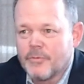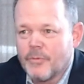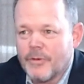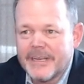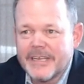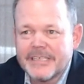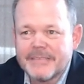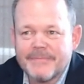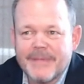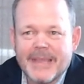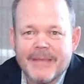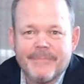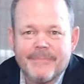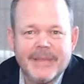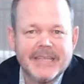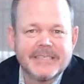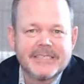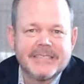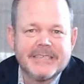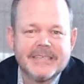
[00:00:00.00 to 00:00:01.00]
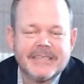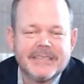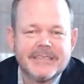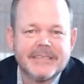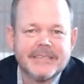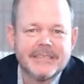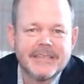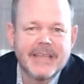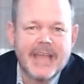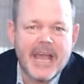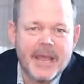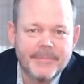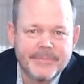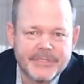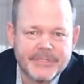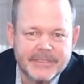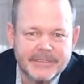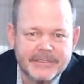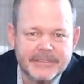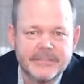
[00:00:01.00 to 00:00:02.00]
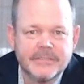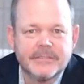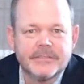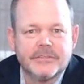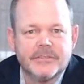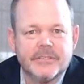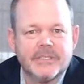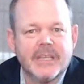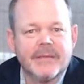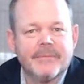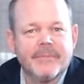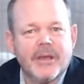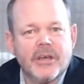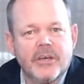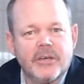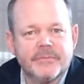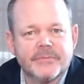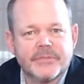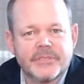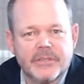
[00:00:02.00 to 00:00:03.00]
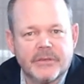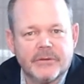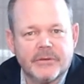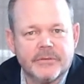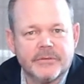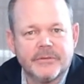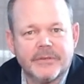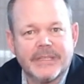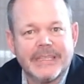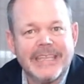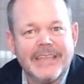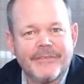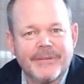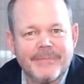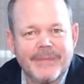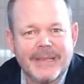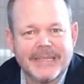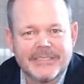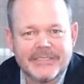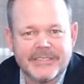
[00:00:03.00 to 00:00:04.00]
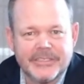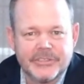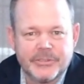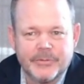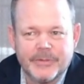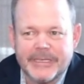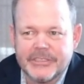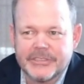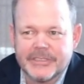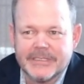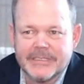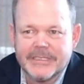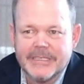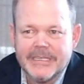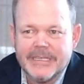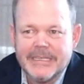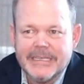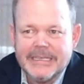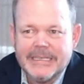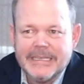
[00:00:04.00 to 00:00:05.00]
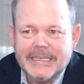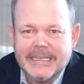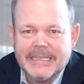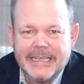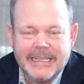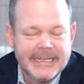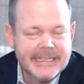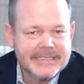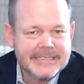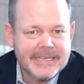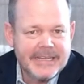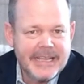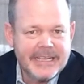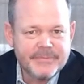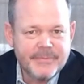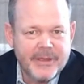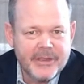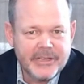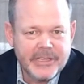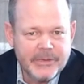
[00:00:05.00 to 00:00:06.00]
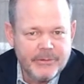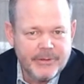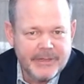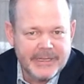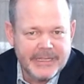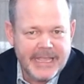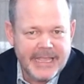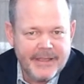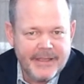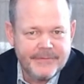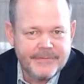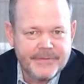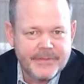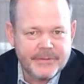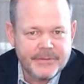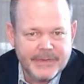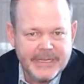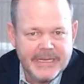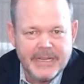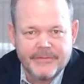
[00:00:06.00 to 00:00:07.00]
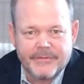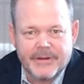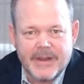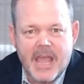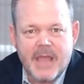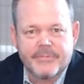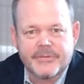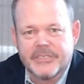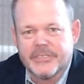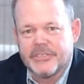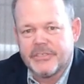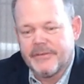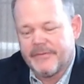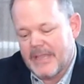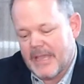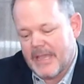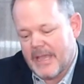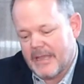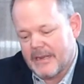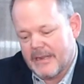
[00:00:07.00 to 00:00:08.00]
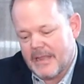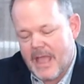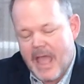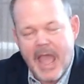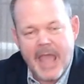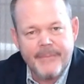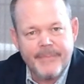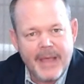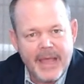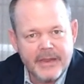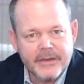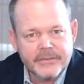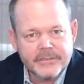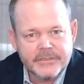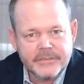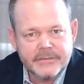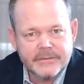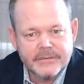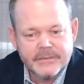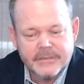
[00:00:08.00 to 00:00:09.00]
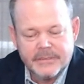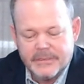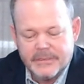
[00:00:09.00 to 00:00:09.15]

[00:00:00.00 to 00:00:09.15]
what is my best option to get my home sold given my situation? And in today's market, you really have three different options. You've got iBuyers,